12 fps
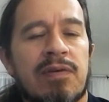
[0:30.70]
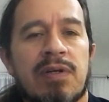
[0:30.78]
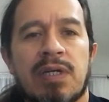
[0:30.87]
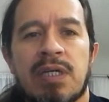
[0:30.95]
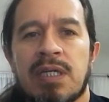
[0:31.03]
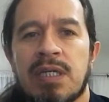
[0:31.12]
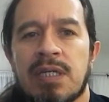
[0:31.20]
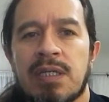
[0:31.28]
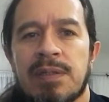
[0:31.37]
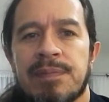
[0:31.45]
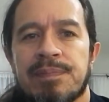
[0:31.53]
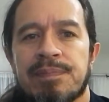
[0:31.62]

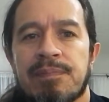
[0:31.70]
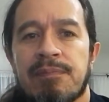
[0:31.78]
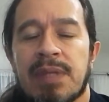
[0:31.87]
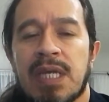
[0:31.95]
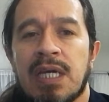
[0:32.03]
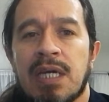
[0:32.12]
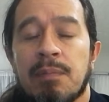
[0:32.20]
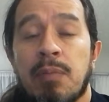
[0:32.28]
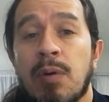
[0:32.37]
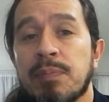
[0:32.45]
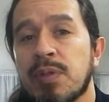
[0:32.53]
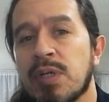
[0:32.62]
um,
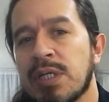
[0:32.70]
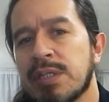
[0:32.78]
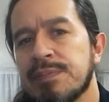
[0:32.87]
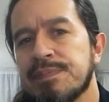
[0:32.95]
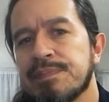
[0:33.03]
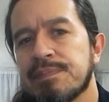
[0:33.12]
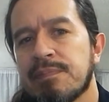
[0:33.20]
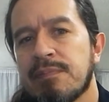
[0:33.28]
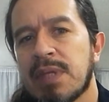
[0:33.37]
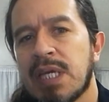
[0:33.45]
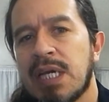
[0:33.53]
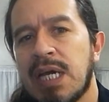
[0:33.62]
popular,
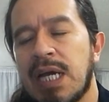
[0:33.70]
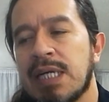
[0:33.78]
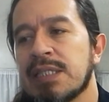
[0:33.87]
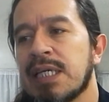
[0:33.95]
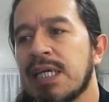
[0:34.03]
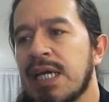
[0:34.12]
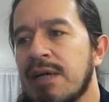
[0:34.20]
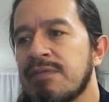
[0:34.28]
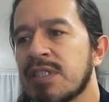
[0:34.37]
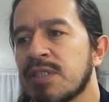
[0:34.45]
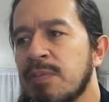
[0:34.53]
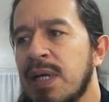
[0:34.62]
and they have
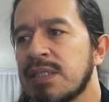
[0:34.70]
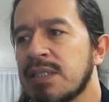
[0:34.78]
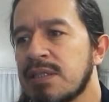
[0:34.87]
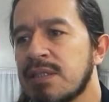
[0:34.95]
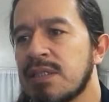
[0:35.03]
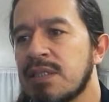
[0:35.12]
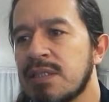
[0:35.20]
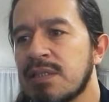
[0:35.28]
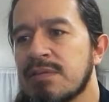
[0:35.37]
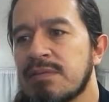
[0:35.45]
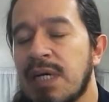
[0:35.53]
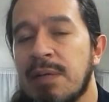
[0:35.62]
expanded their
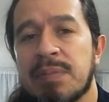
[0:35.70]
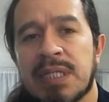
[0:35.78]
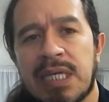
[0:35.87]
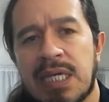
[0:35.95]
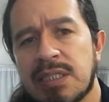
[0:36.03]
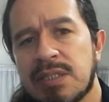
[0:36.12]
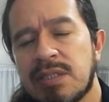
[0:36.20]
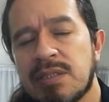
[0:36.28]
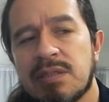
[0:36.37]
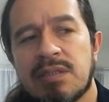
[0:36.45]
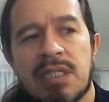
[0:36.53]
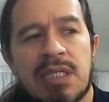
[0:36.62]

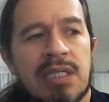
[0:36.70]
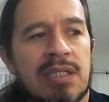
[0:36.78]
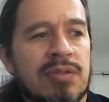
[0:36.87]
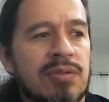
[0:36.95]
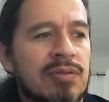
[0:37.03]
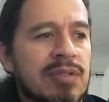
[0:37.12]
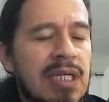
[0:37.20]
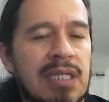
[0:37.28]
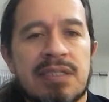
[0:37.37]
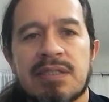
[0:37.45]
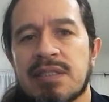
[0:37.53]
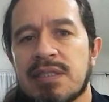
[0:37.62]
application to
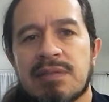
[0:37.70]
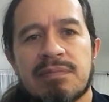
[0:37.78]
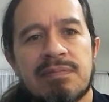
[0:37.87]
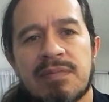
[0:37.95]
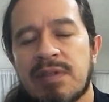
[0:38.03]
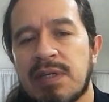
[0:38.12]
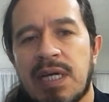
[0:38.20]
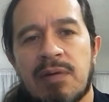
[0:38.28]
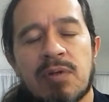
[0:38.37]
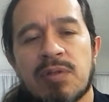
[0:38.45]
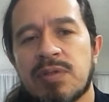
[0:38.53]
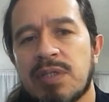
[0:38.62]
test
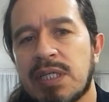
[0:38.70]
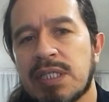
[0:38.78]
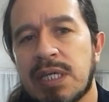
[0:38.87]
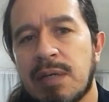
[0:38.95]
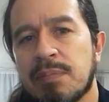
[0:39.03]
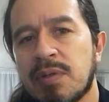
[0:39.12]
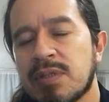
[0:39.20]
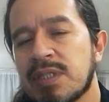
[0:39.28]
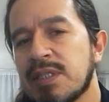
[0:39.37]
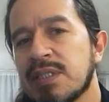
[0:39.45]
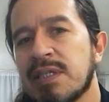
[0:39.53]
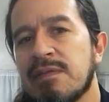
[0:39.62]
evolutionary
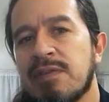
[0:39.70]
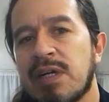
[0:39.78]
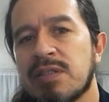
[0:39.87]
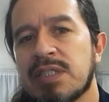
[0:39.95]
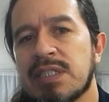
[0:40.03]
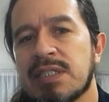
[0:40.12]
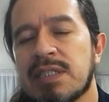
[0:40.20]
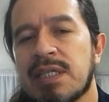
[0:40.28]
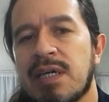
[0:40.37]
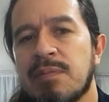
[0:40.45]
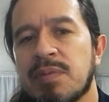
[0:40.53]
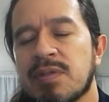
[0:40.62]
hypotheses and phylogenetic
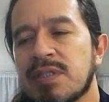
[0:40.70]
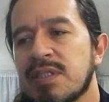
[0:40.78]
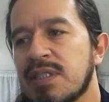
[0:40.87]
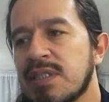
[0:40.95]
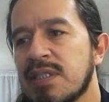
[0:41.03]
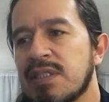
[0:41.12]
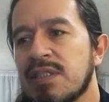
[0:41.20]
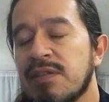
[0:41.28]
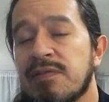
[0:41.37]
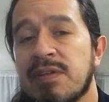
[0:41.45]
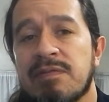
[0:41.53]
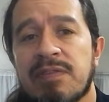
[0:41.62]
hypotheses in
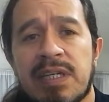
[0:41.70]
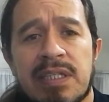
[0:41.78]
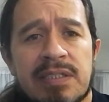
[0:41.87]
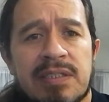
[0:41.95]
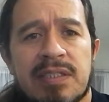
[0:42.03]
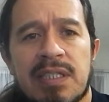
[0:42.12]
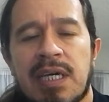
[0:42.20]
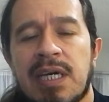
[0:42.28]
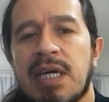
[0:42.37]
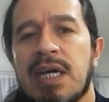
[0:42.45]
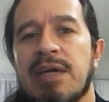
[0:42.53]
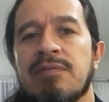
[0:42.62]
different fields:
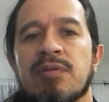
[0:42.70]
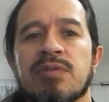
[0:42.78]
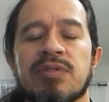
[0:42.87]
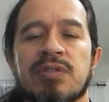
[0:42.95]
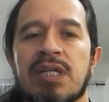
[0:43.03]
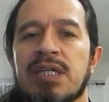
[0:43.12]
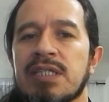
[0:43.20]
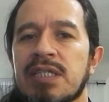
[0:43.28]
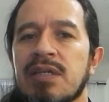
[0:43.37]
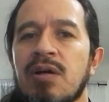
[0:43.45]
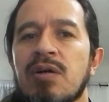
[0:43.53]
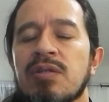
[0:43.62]
evolutionary
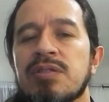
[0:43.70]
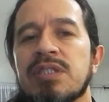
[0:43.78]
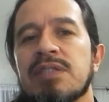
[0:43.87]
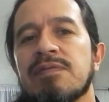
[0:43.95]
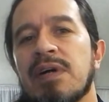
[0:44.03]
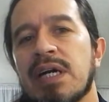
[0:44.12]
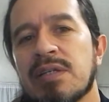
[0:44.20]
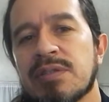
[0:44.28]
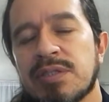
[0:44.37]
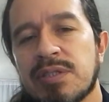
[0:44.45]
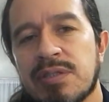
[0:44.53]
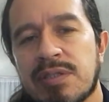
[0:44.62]
ecology,
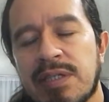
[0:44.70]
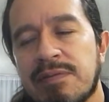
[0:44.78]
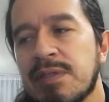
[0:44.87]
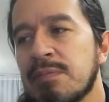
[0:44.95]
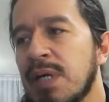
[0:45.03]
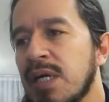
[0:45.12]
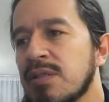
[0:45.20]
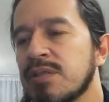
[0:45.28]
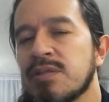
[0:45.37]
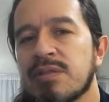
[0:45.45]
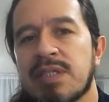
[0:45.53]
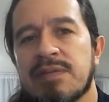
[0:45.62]
phylogeography,
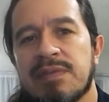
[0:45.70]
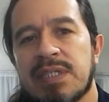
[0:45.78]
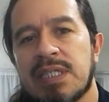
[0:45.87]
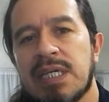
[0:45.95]
biogeography,